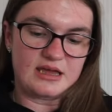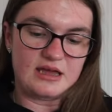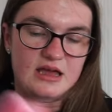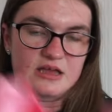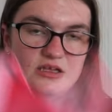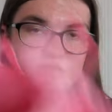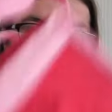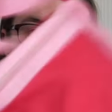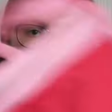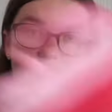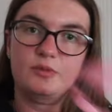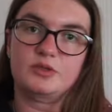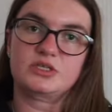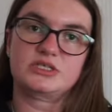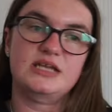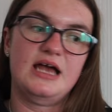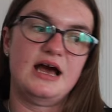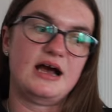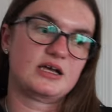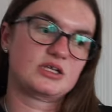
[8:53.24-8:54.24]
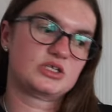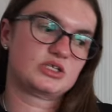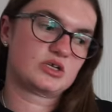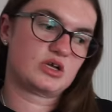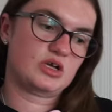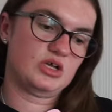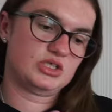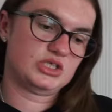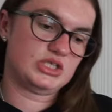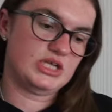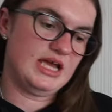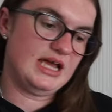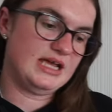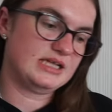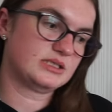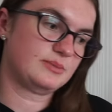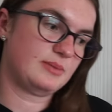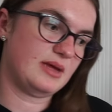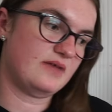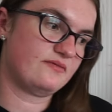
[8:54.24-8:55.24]
fill up with snacks, because it
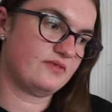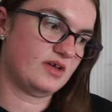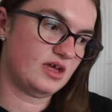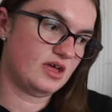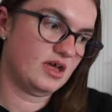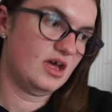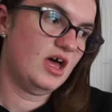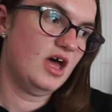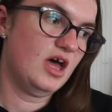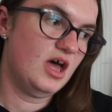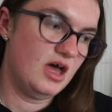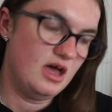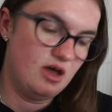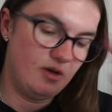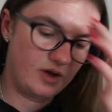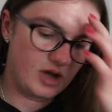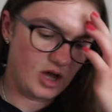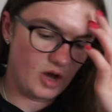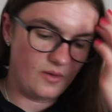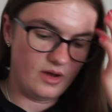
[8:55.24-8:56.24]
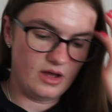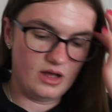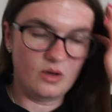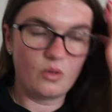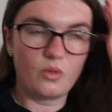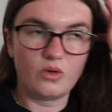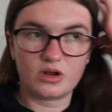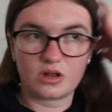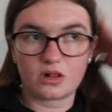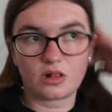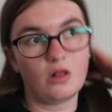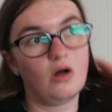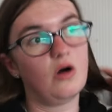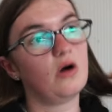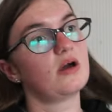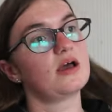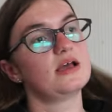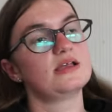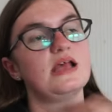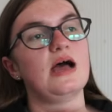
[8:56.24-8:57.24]
is a bit of a, we go at 1
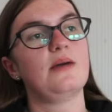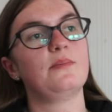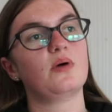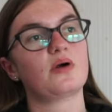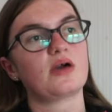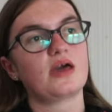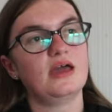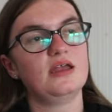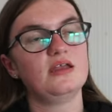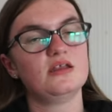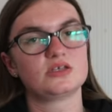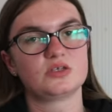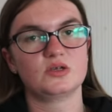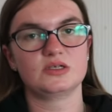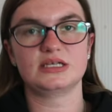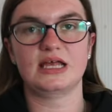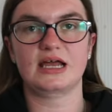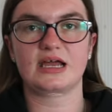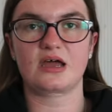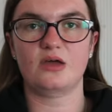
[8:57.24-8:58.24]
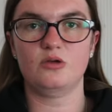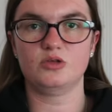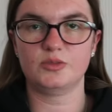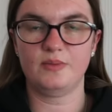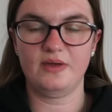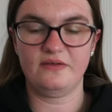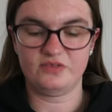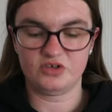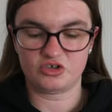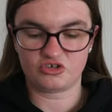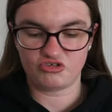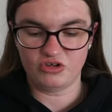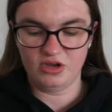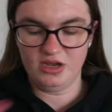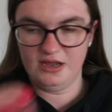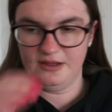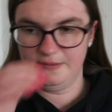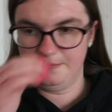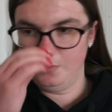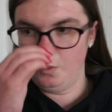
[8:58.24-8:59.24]
o'clock is our booking, so it's like, it was a bit of a
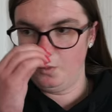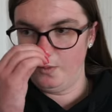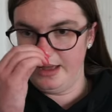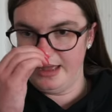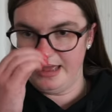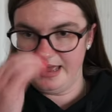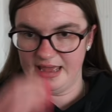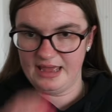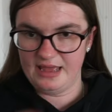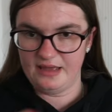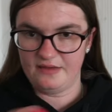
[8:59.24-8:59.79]
wait